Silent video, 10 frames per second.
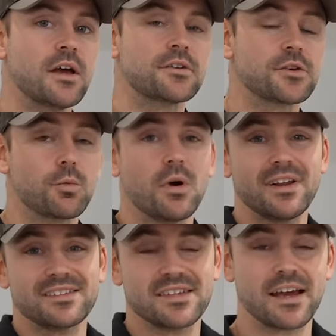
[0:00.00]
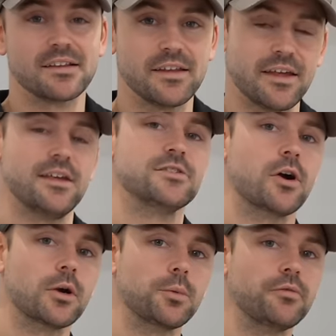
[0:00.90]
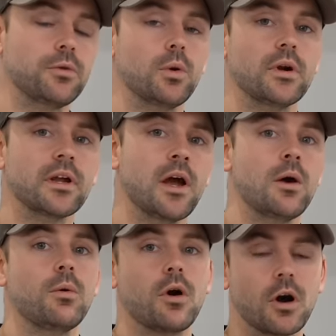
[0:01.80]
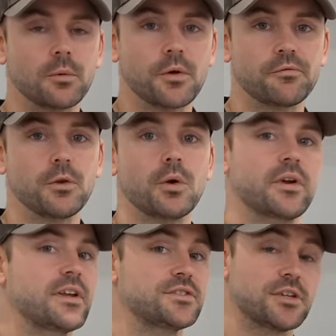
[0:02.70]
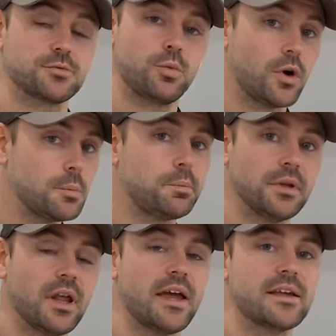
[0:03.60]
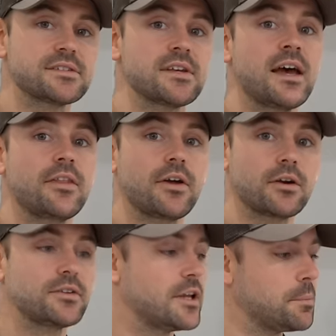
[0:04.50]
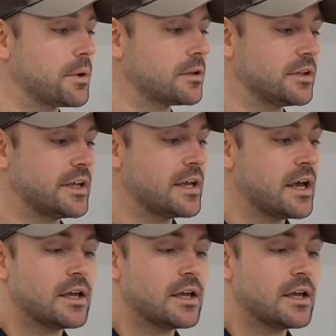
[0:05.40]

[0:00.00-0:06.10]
So what exactly is hardwood flooring? Well, hardwood flooring is just wood planks that are typically